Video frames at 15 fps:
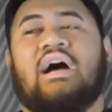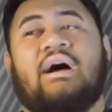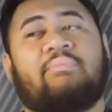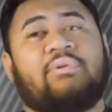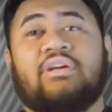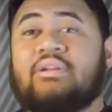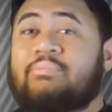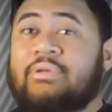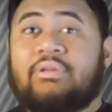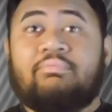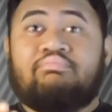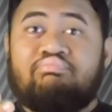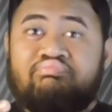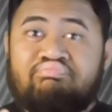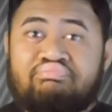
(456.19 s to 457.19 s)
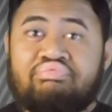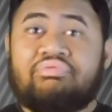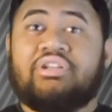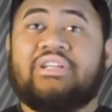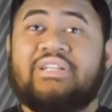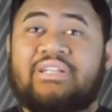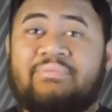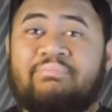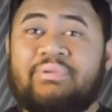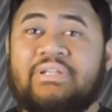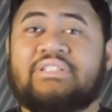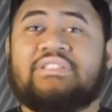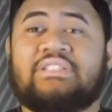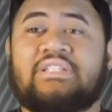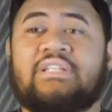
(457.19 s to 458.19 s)
I'm going to be pretty
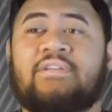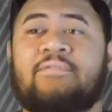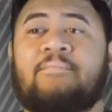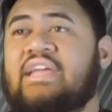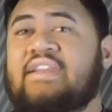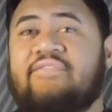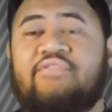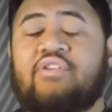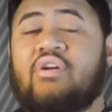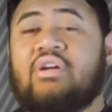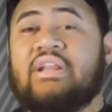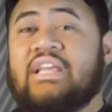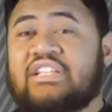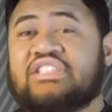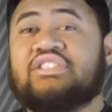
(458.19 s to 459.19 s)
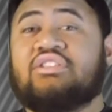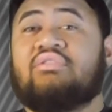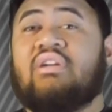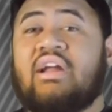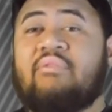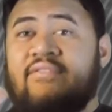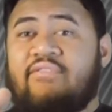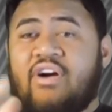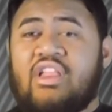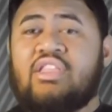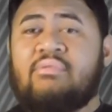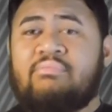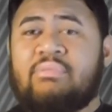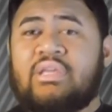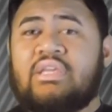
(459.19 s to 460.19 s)
busy. And if you're on Instagram,
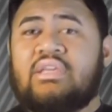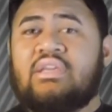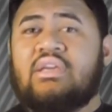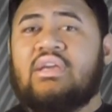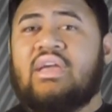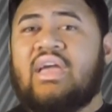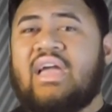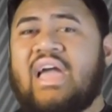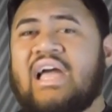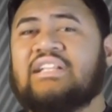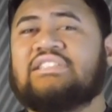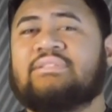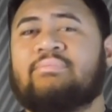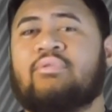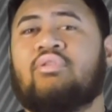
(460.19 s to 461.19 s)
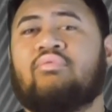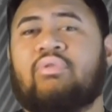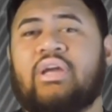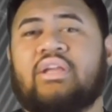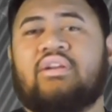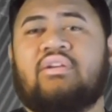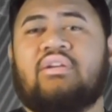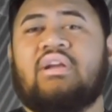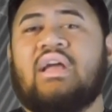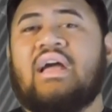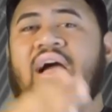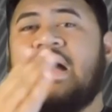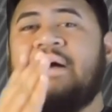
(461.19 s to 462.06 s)
follow me at Some More Raider.